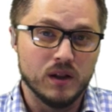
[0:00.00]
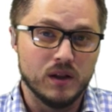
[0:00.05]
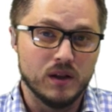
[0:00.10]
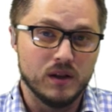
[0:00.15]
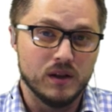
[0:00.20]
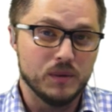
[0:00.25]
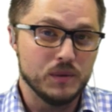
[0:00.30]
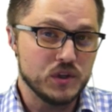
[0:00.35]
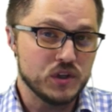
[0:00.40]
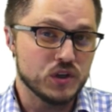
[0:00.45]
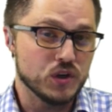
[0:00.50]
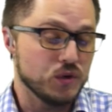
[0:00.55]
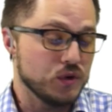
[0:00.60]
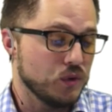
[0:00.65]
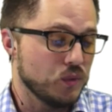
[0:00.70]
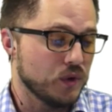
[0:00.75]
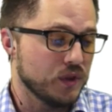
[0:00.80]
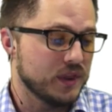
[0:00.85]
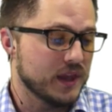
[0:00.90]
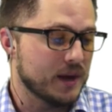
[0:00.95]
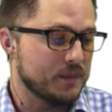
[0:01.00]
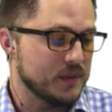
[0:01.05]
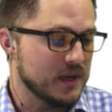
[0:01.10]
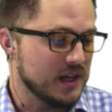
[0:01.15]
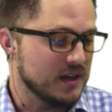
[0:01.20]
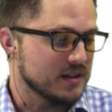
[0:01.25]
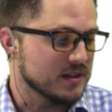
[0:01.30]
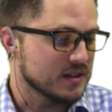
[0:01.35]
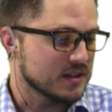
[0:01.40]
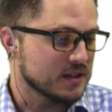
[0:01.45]
let me show you what that
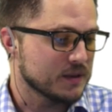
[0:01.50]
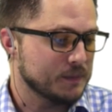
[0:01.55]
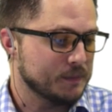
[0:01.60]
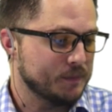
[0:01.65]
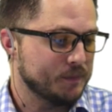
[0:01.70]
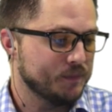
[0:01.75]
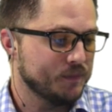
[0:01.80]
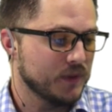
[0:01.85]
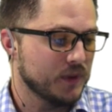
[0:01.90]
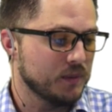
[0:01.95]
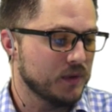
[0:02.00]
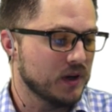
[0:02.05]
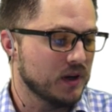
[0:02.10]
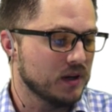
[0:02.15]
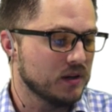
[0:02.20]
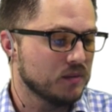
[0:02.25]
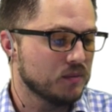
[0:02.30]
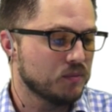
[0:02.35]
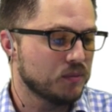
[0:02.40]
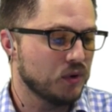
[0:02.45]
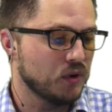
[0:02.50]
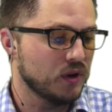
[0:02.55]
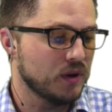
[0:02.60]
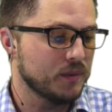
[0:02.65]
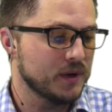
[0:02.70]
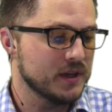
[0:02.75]
means. I'm going to pull on my